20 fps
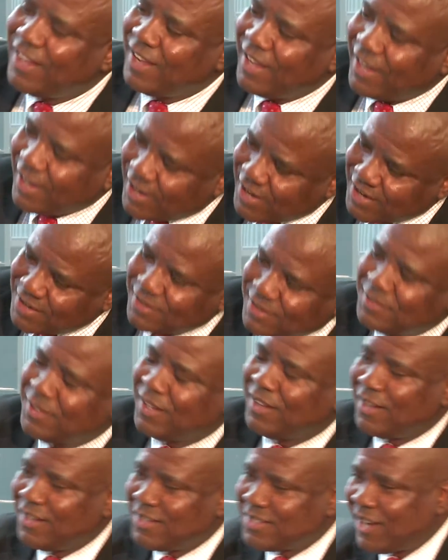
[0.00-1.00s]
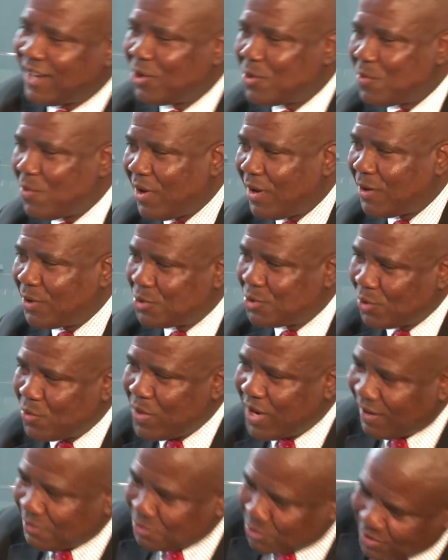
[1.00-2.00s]
and uh, South Bow. Okay. So
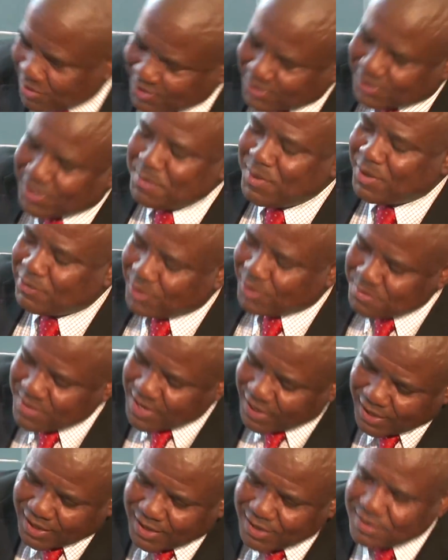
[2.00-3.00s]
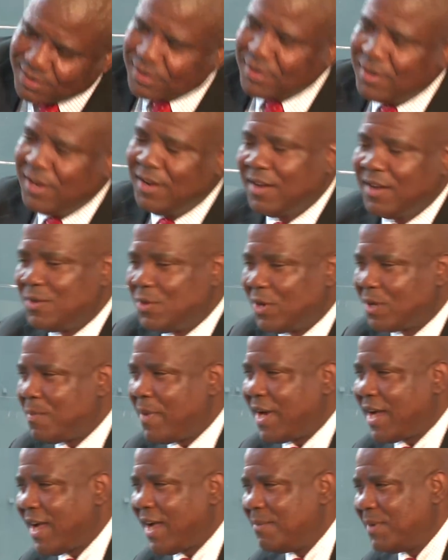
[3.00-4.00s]
we have students coming from Dade, North
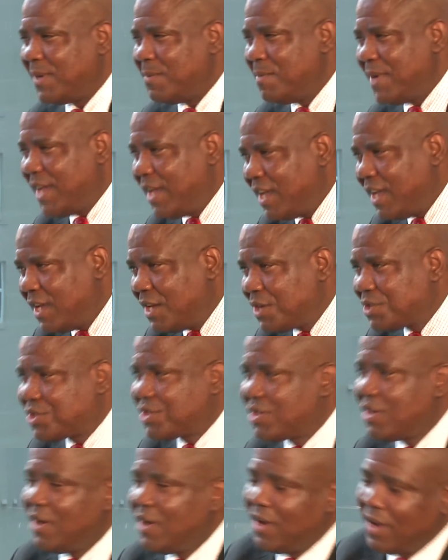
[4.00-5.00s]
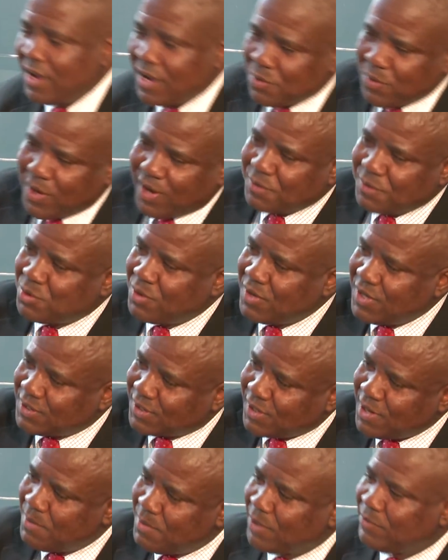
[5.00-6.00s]
Miami Beach, and we have students
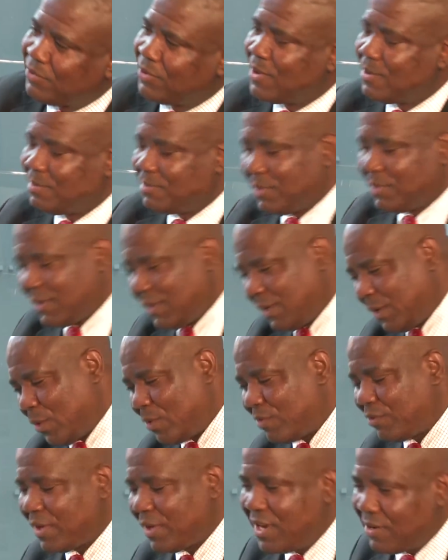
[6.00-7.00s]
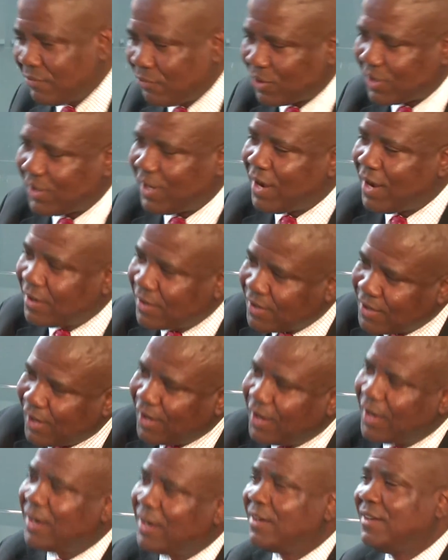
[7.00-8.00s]
coming from uh, over here Fort
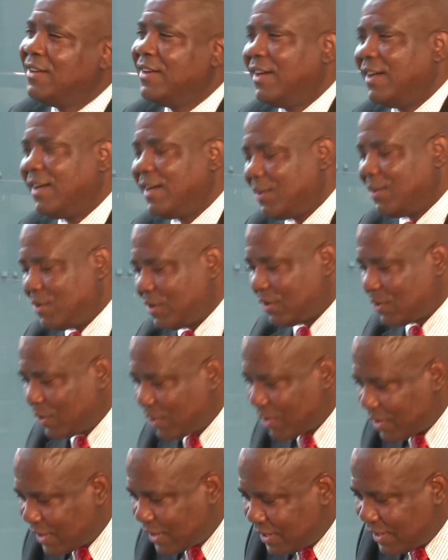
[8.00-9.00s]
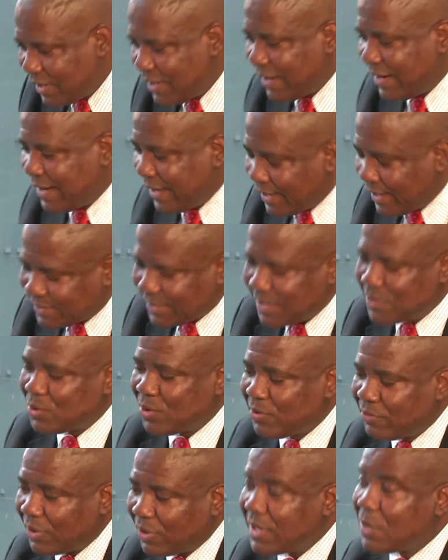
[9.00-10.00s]
Lauderdale, North Lauderdale Lakes, and
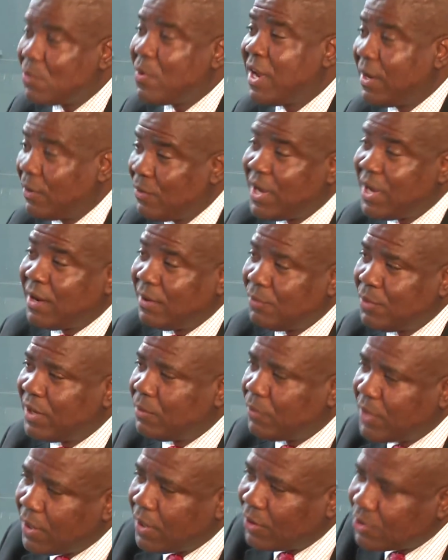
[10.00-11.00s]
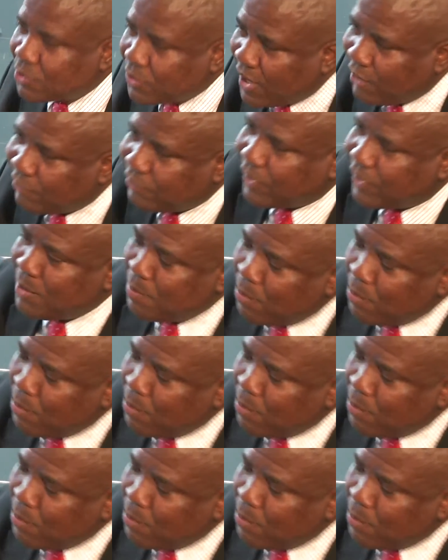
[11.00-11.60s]
so forth. And we, we, we, also have uh,